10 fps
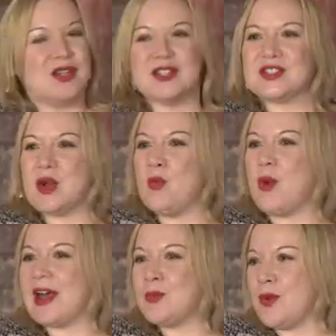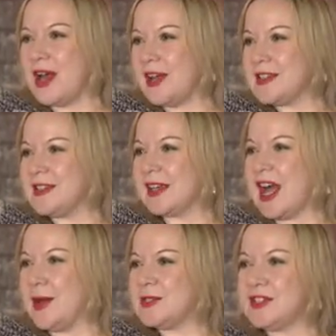So one word that
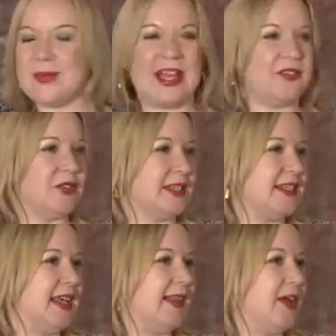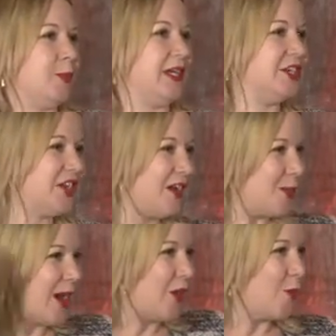comes to mind for the TLLP, shout
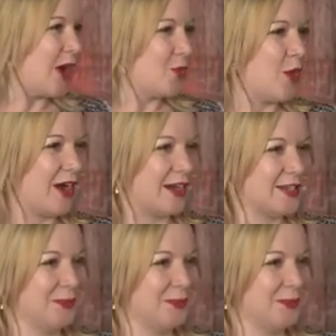them out. One word.